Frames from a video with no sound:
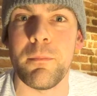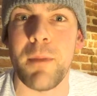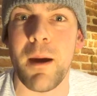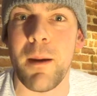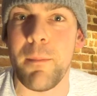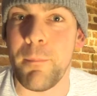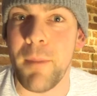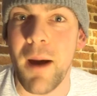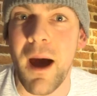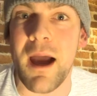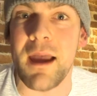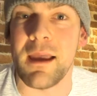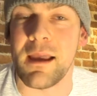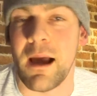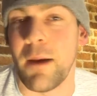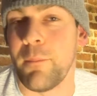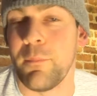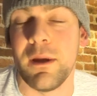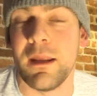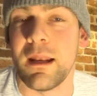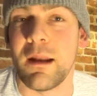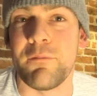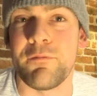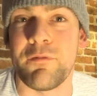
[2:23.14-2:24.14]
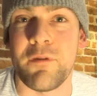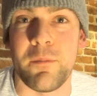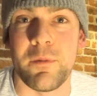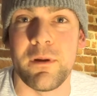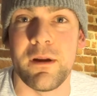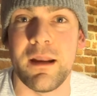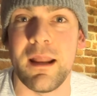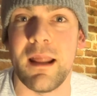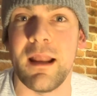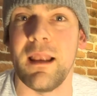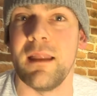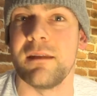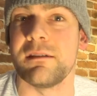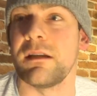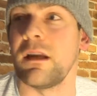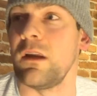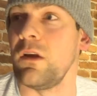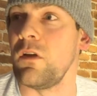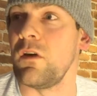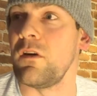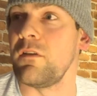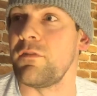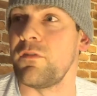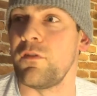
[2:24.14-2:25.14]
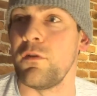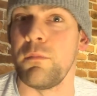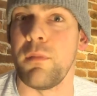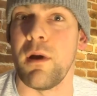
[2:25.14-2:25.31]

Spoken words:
by bike. I mean, I'm from the Netherlands. I love to